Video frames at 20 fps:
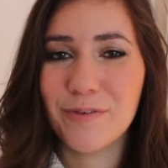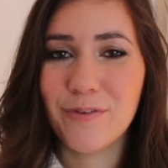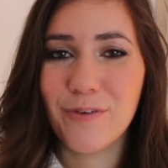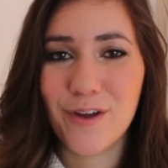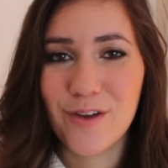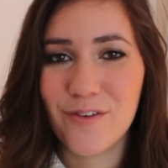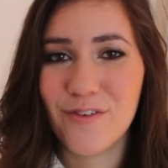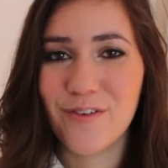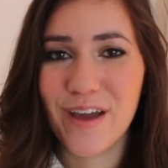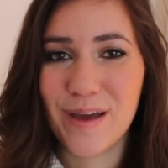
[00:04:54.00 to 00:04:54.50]

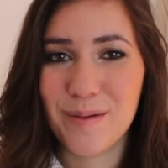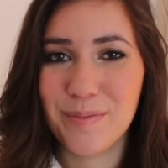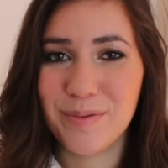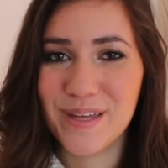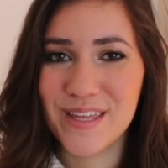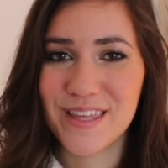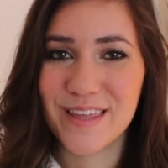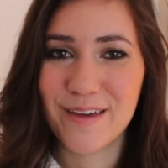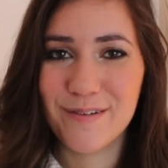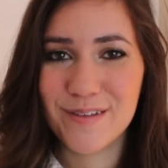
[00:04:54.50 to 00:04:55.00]
before you forget,
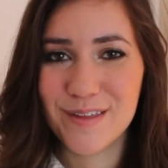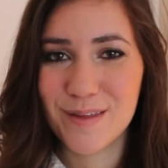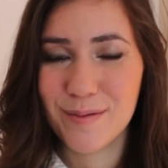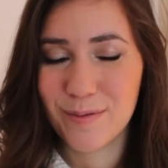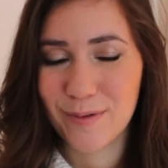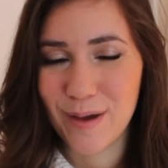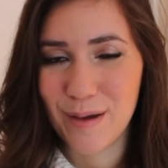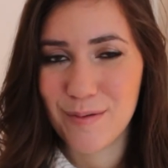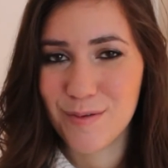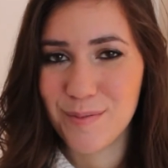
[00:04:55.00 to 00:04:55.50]
please go and
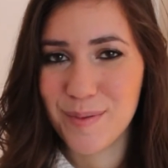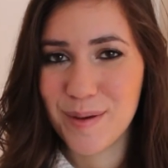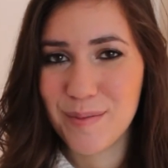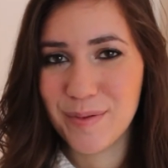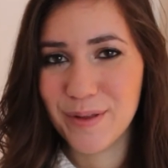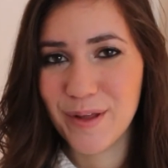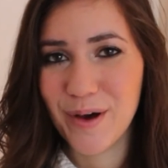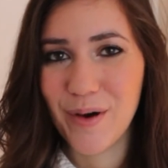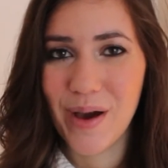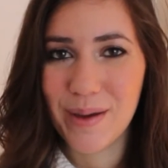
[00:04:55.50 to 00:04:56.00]
subscribe to me
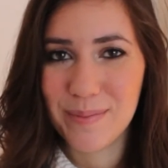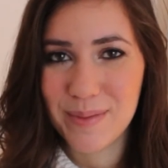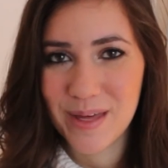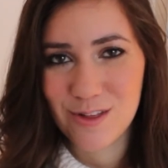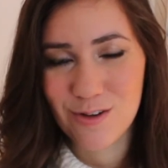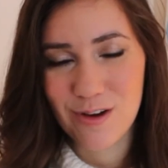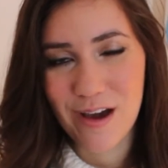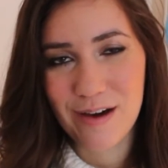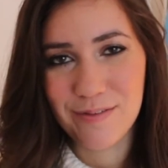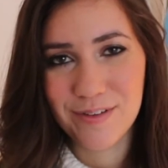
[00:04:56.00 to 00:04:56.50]
below. I make
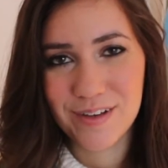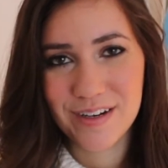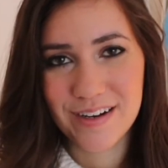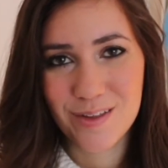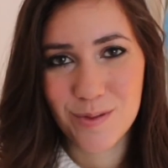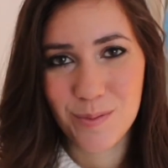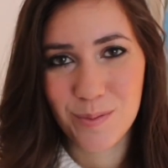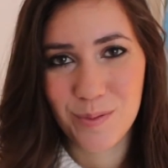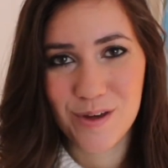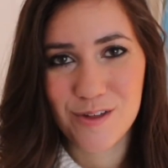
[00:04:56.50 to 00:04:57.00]
travel and
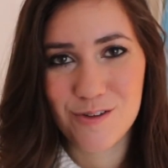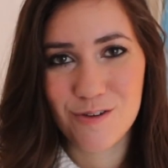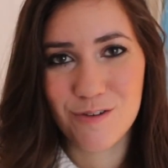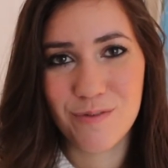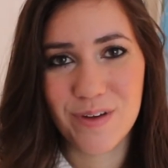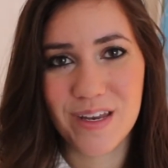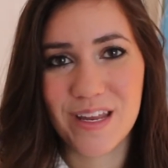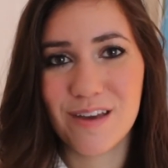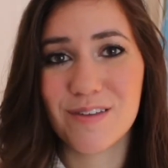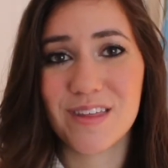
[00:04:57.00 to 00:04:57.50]
inspirational
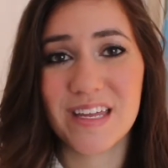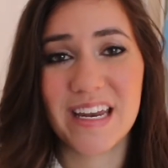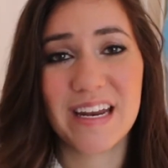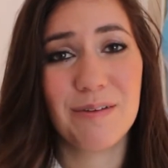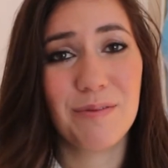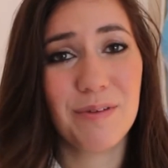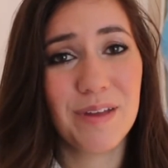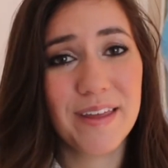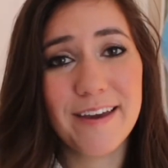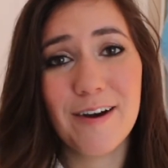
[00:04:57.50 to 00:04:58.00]
videos and I
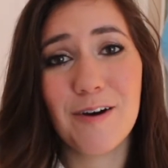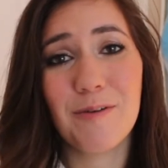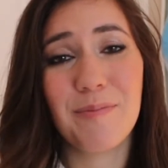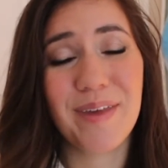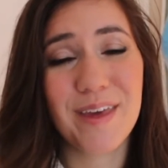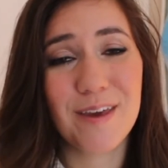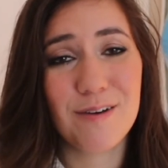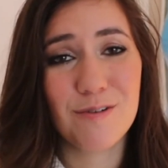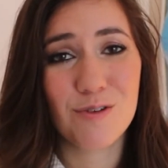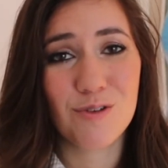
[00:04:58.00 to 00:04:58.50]
really hope
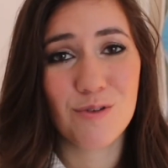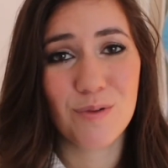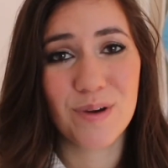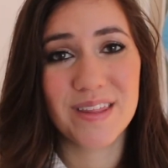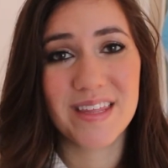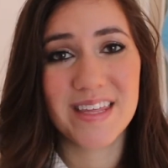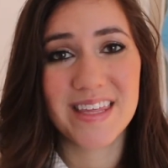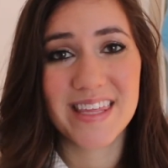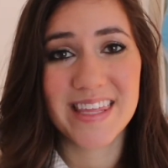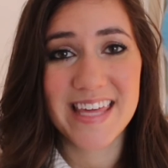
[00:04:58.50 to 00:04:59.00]
that you
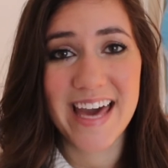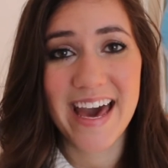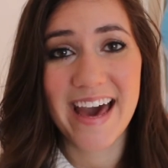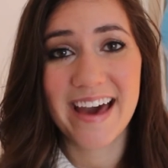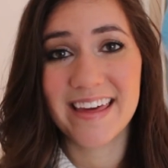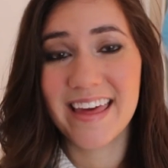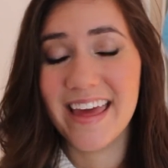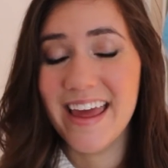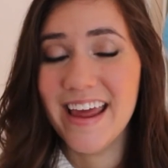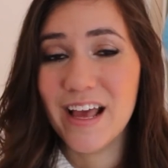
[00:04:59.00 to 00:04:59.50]
enjoyed this
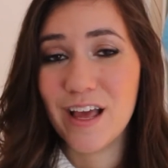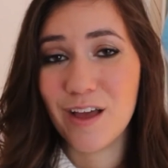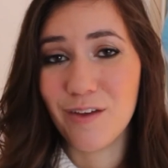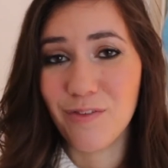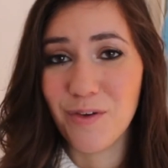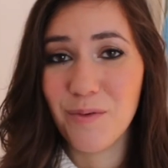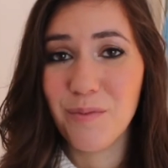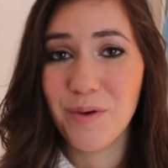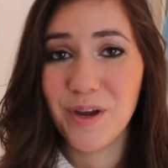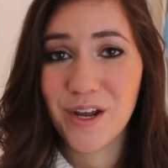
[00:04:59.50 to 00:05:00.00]
tag.
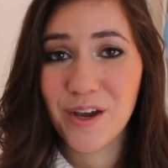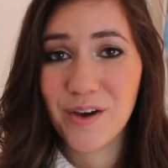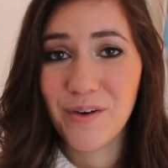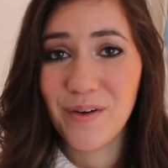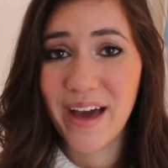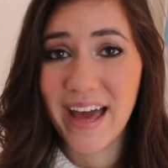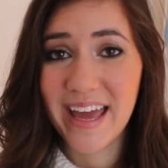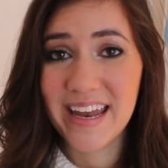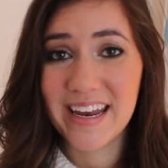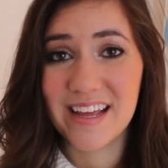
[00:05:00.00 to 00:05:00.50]
If you want to go
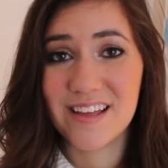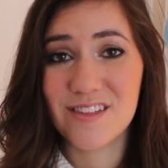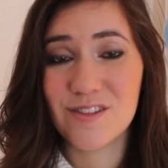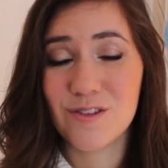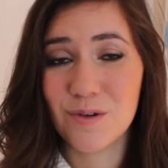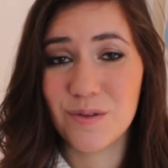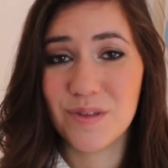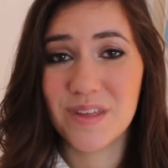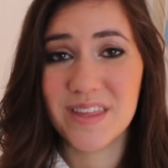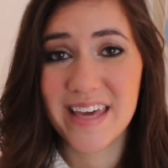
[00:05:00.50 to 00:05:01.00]
ahead and
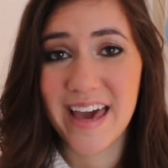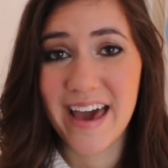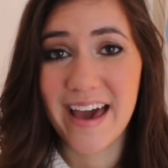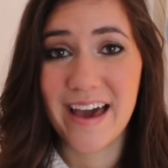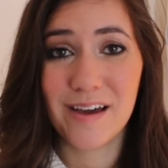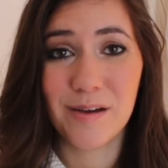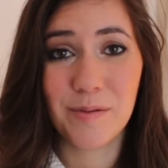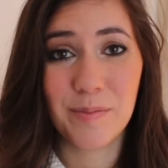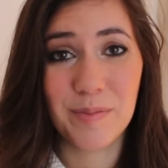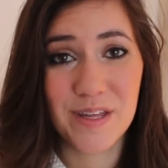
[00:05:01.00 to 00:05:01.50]
do the
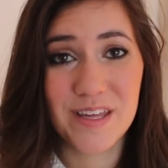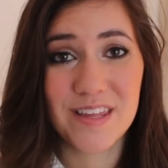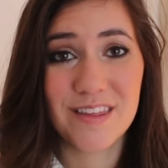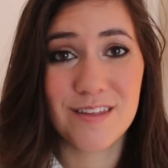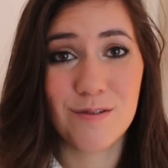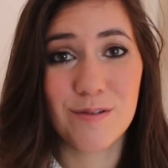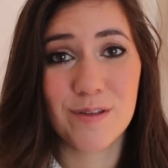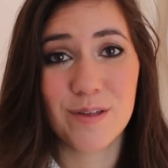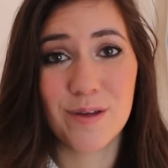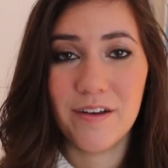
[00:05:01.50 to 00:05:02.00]
tag, please
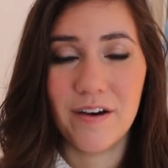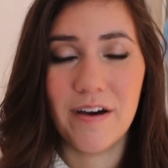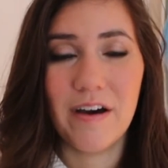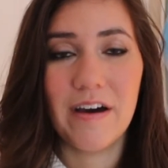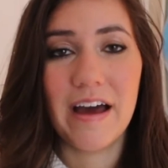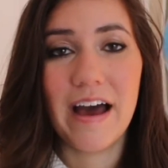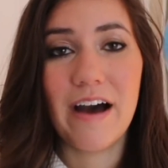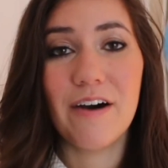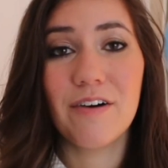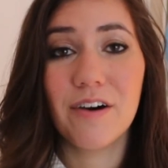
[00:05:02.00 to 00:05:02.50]
do so.
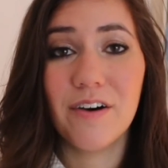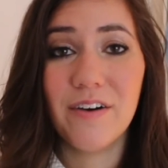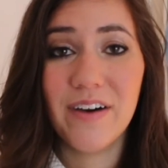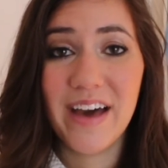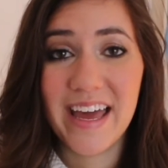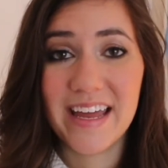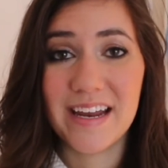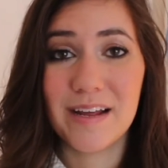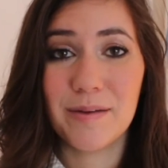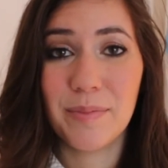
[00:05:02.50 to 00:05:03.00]
I'll go
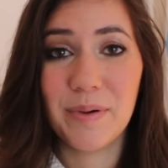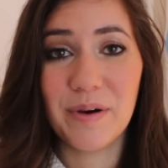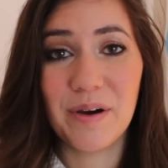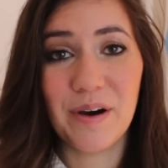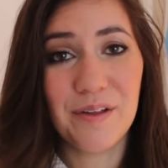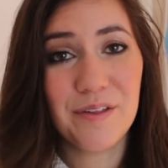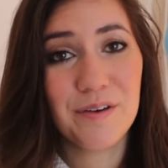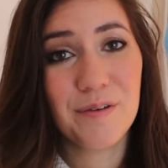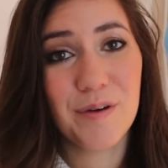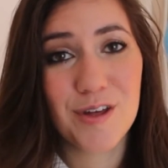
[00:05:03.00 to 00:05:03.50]
ahead and put
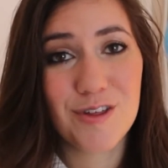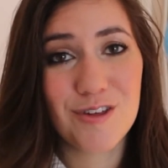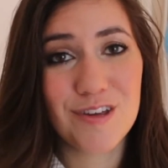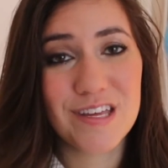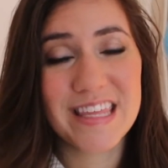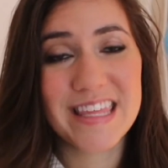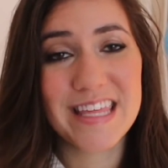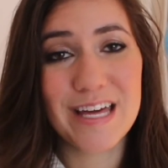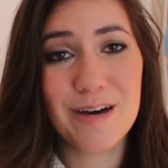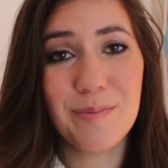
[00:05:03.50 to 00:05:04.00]
all the
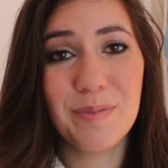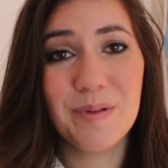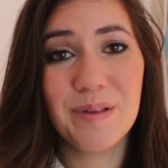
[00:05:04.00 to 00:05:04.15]
questions down